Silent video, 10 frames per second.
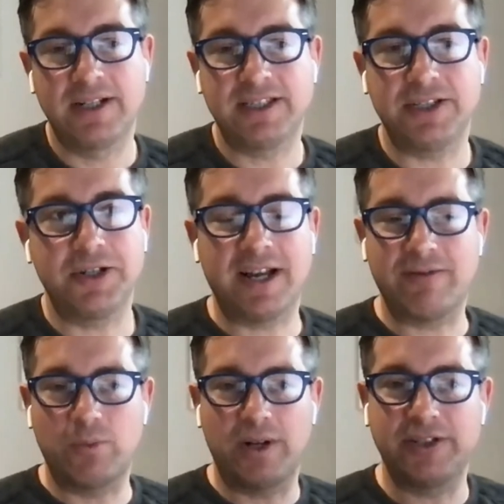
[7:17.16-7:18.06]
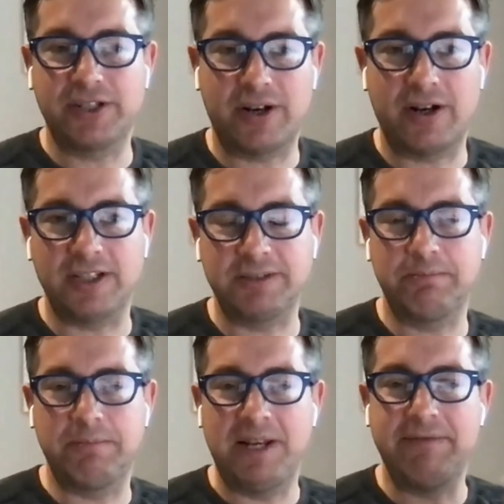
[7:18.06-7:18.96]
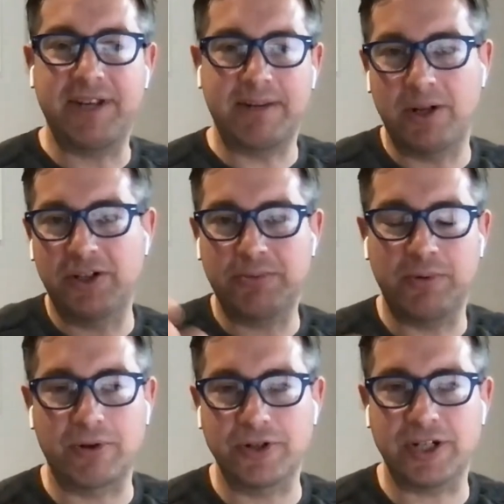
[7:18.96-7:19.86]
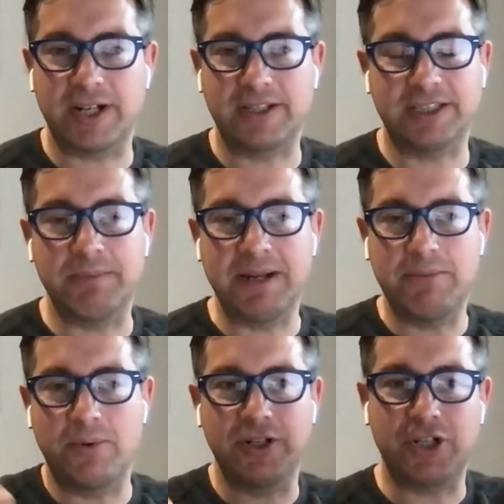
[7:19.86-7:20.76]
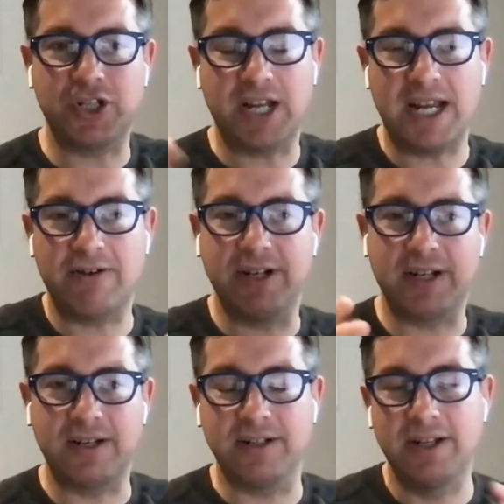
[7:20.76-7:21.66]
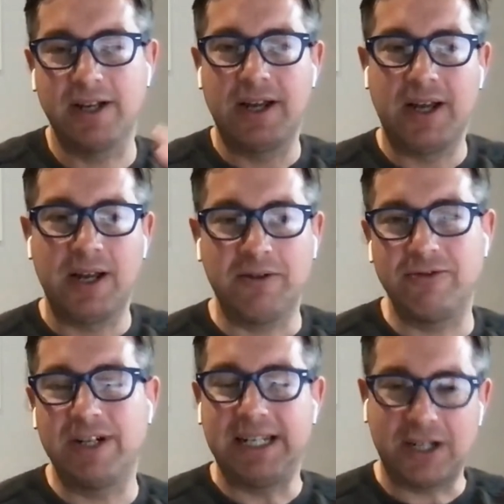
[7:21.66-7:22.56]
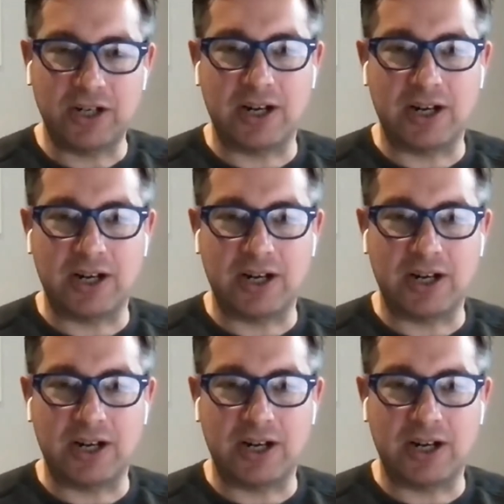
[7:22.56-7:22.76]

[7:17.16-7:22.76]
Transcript: So you can have one task living in multiple projects so people can share and it can really